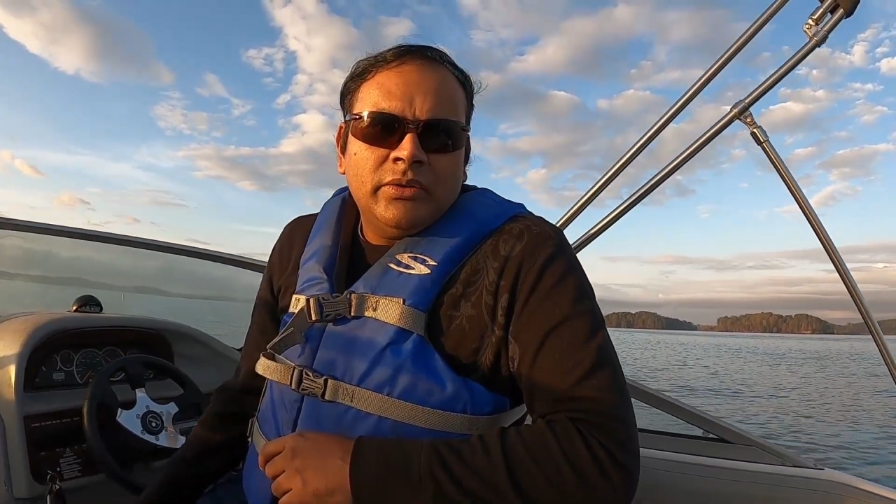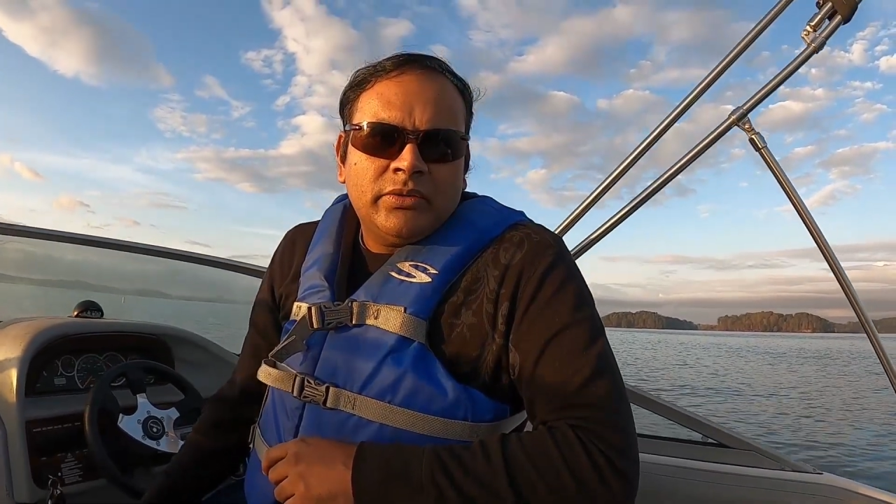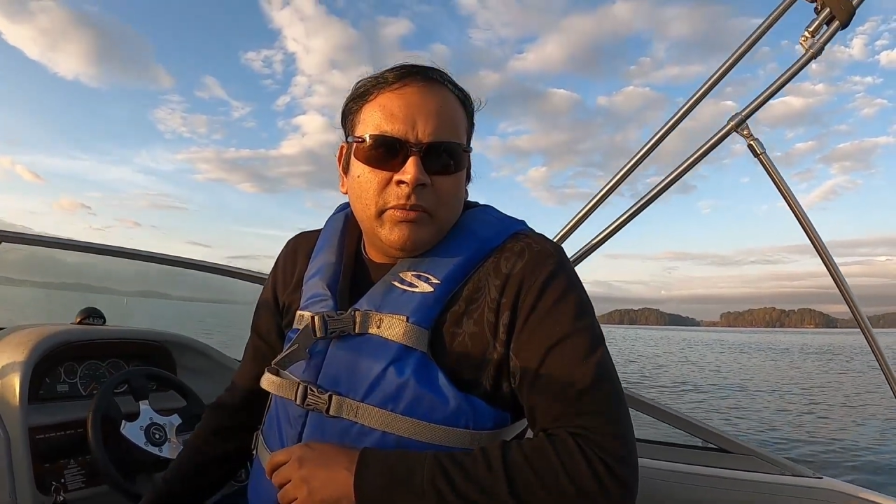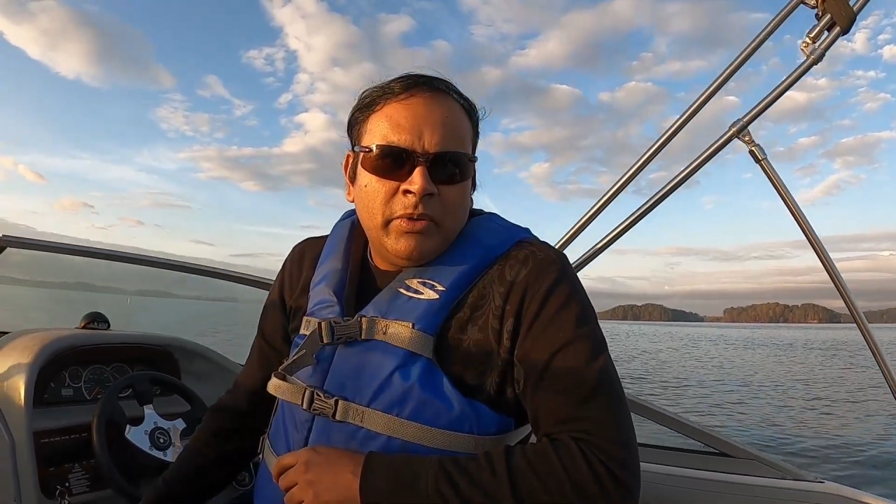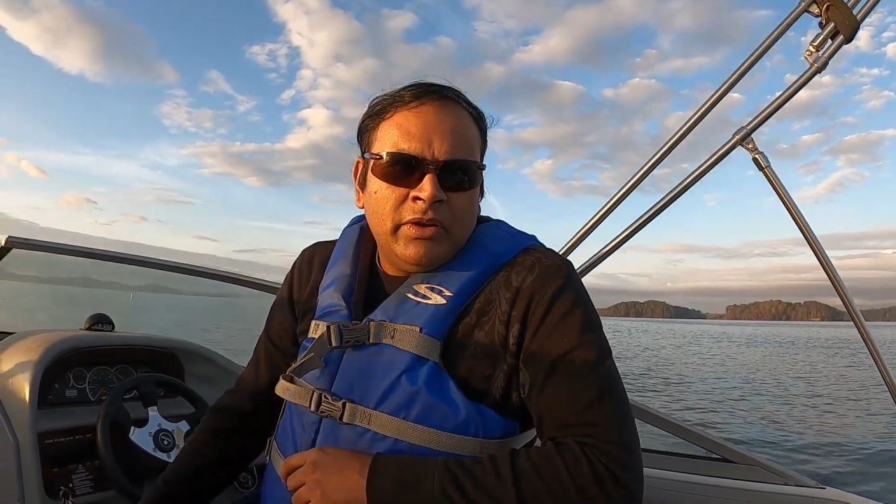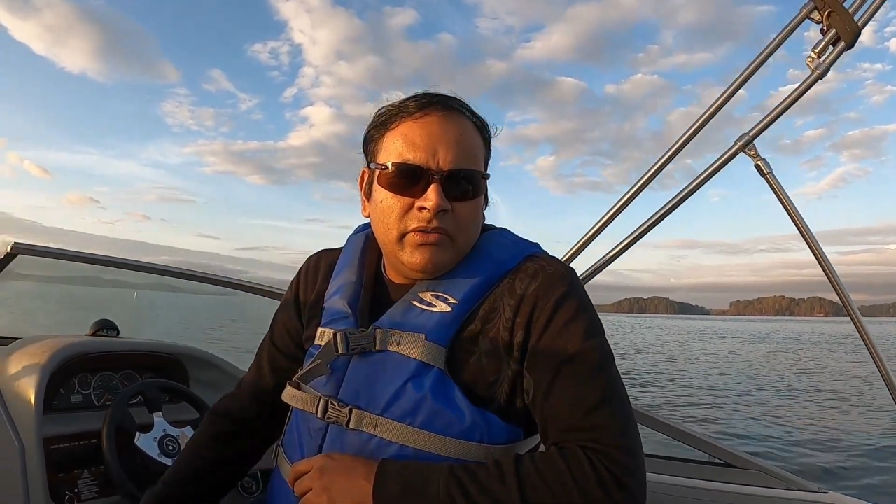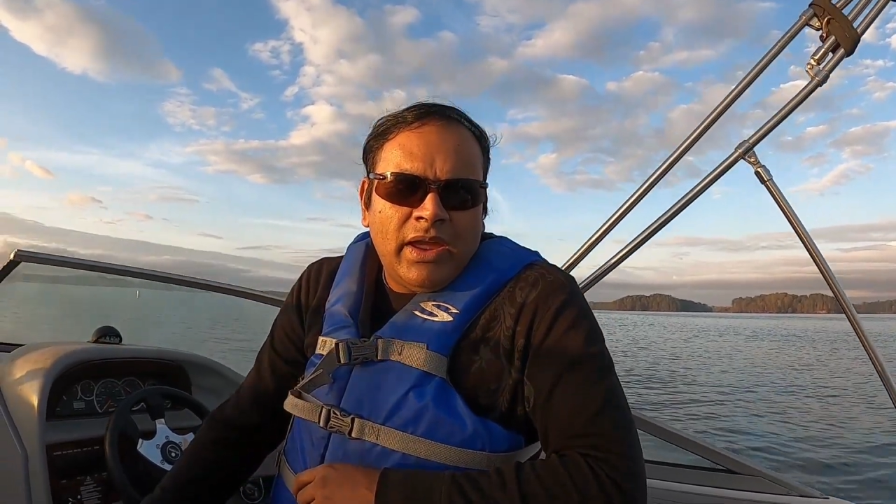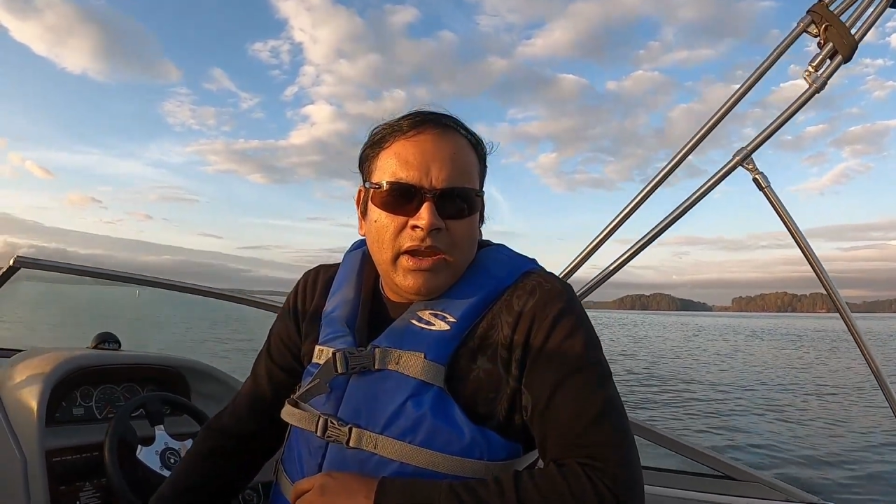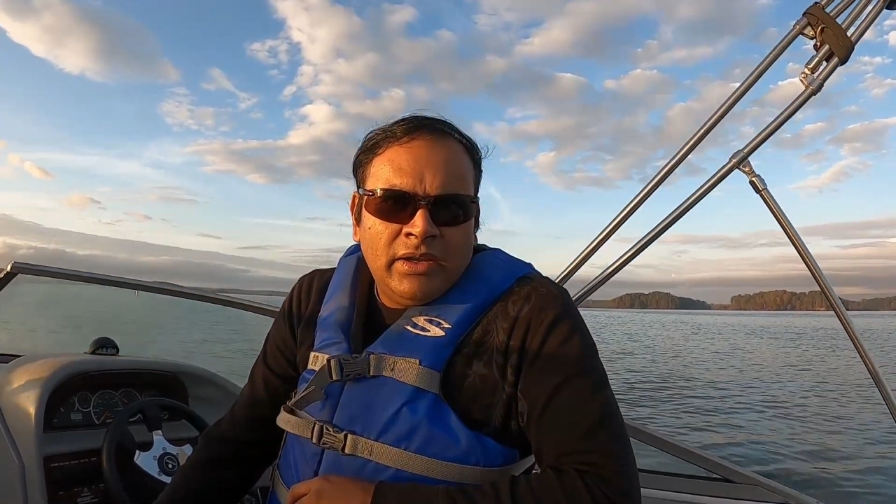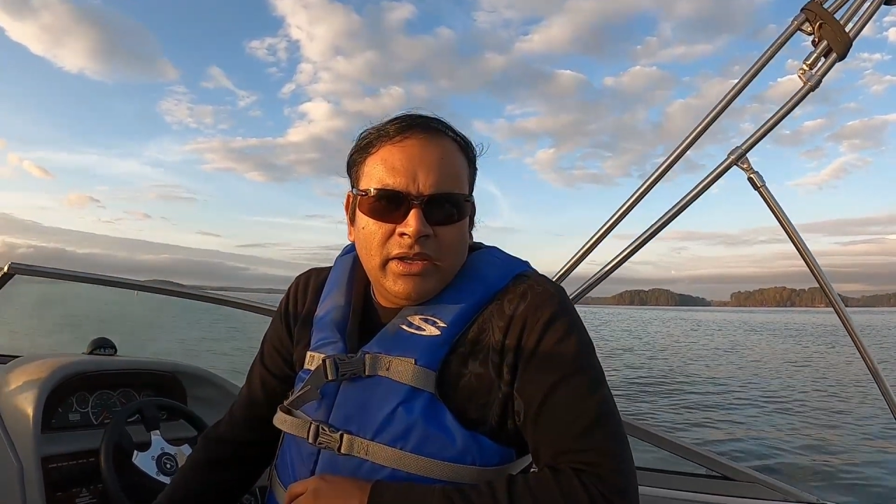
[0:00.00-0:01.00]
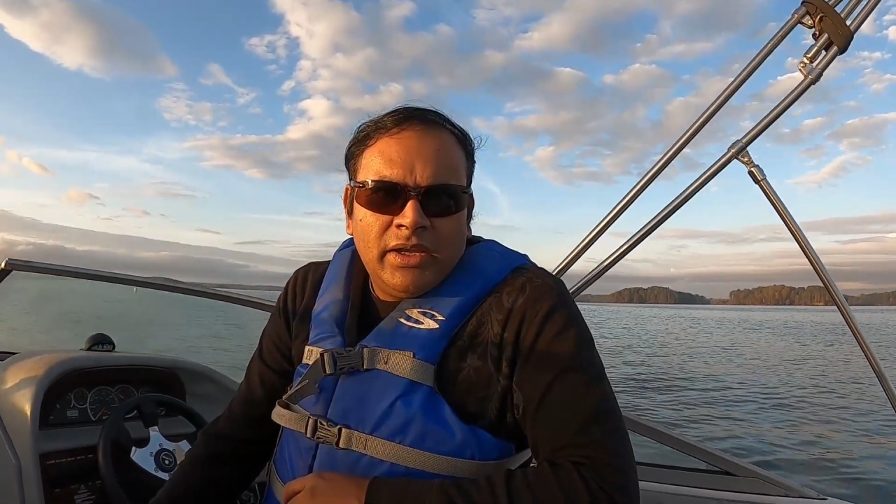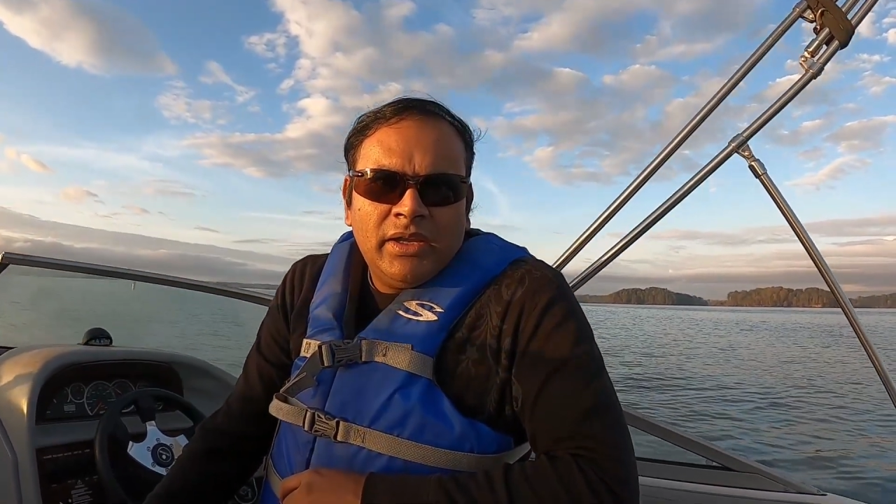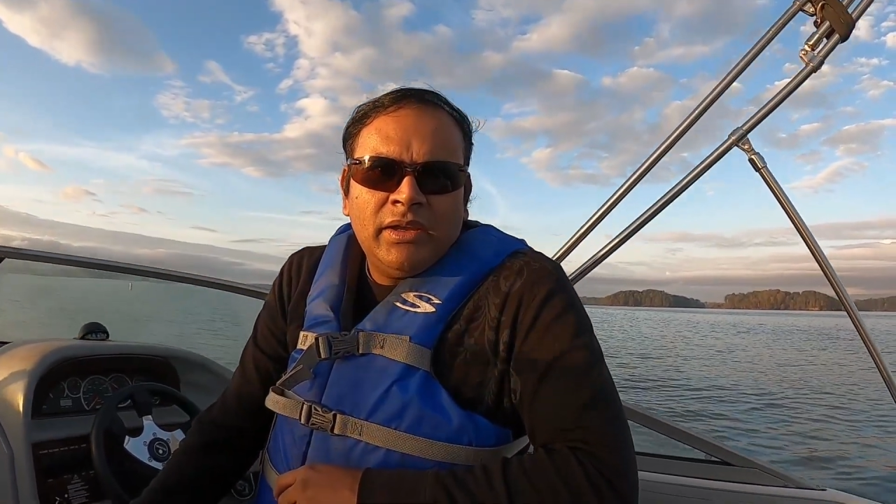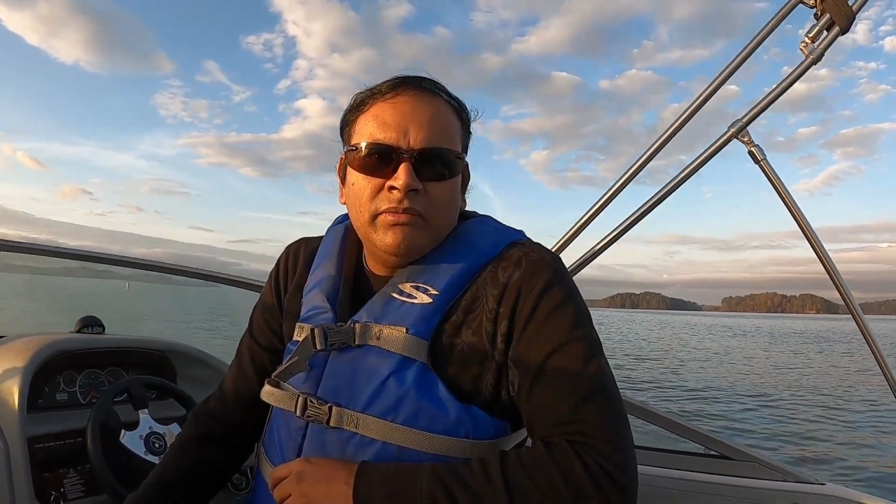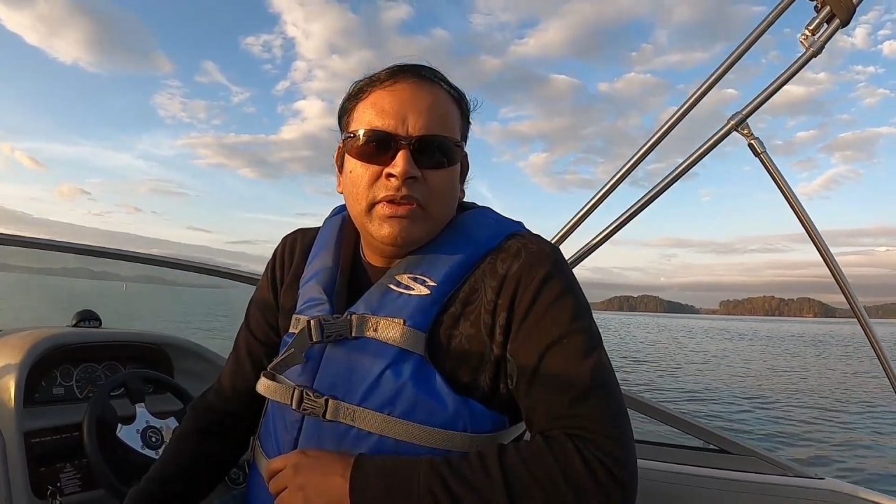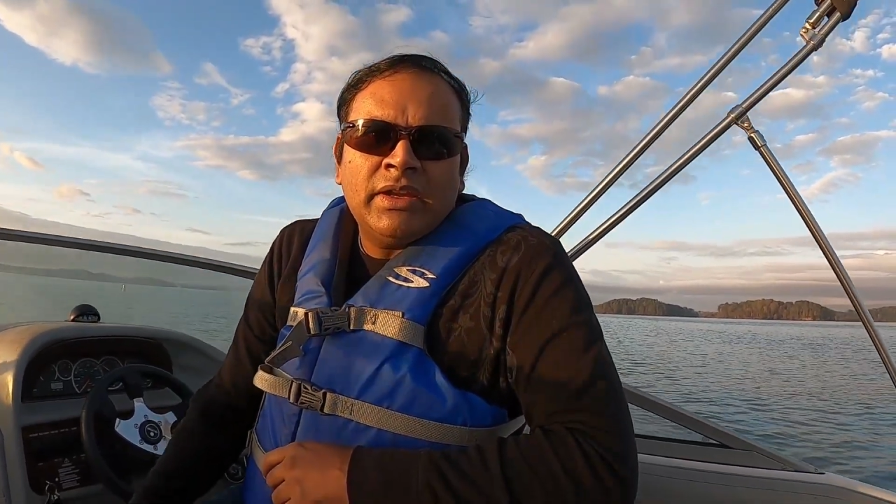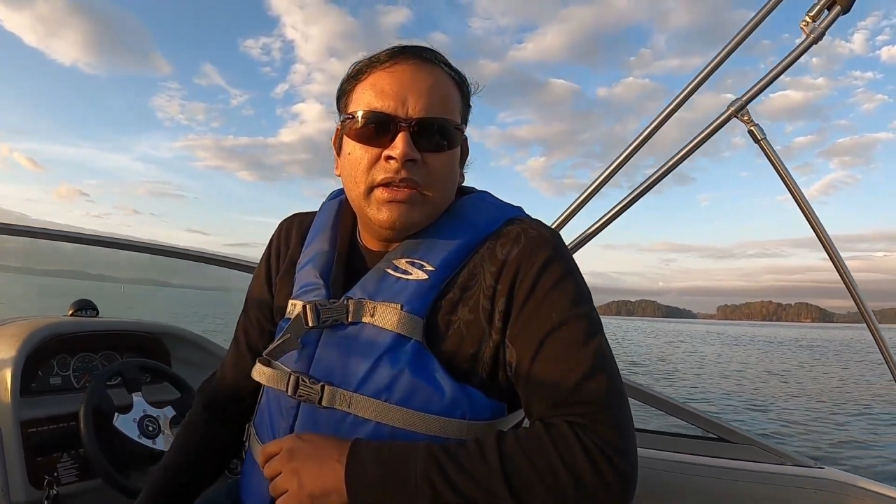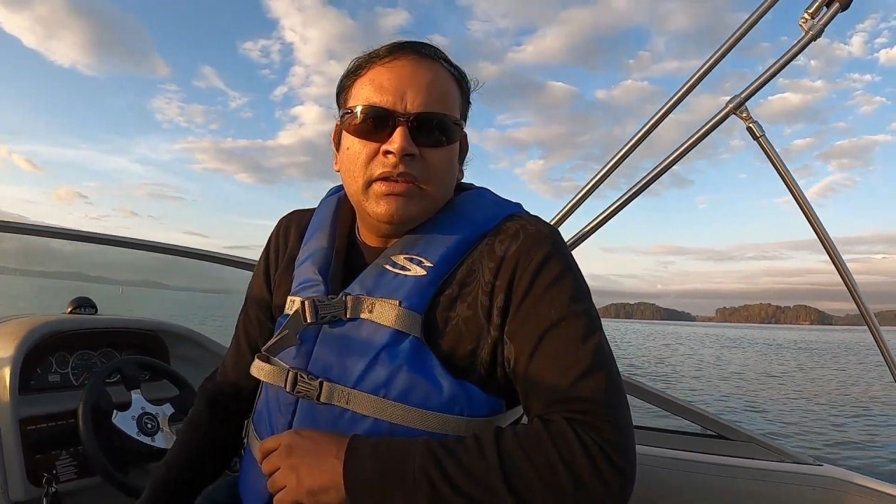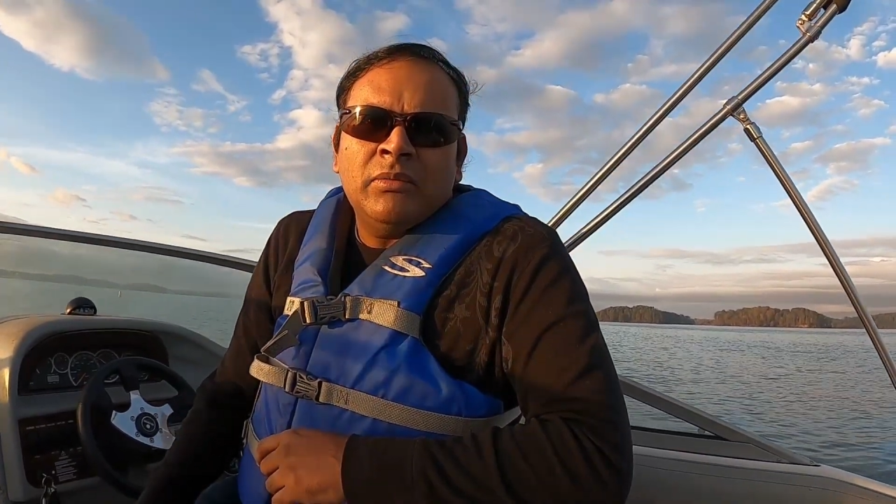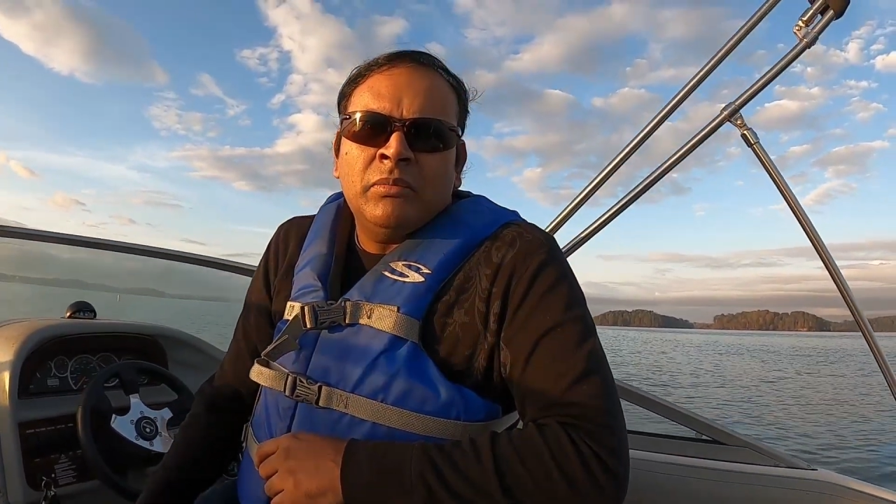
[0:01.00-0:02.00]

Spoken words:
So if somebody is handy, if they can,